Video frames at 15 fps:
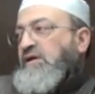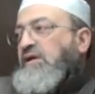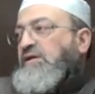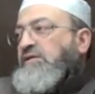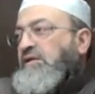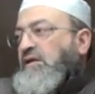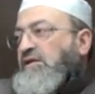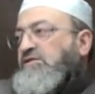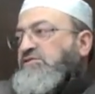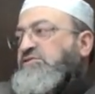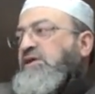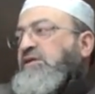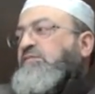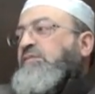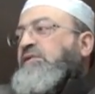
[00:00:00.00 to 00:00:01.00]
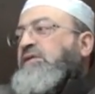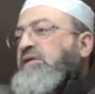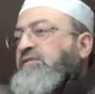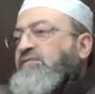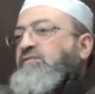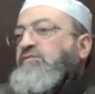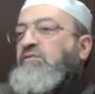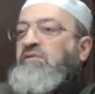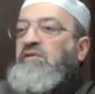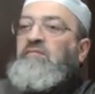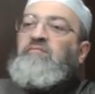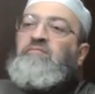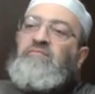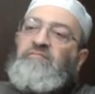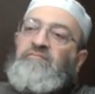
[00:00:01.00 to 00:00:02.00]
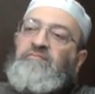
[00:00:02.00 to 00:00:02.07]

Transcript: a knowledge had been given to them.